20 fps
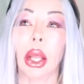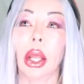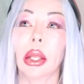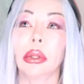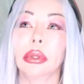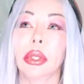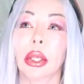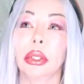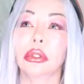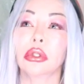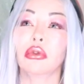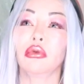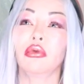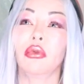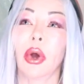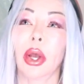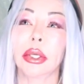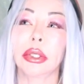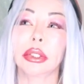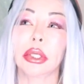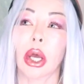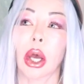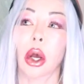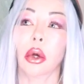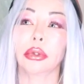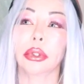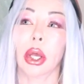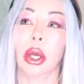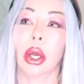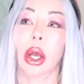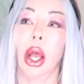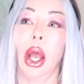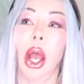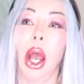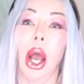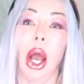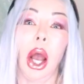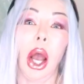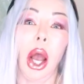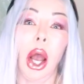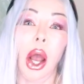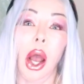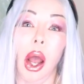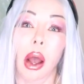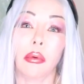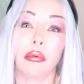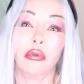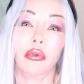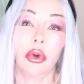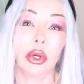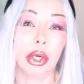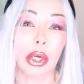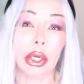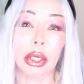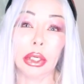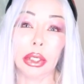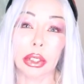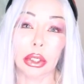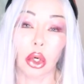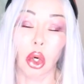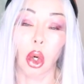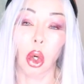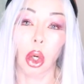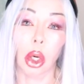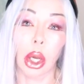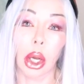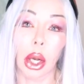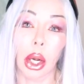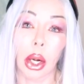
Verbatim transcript: and then to find out that I have very little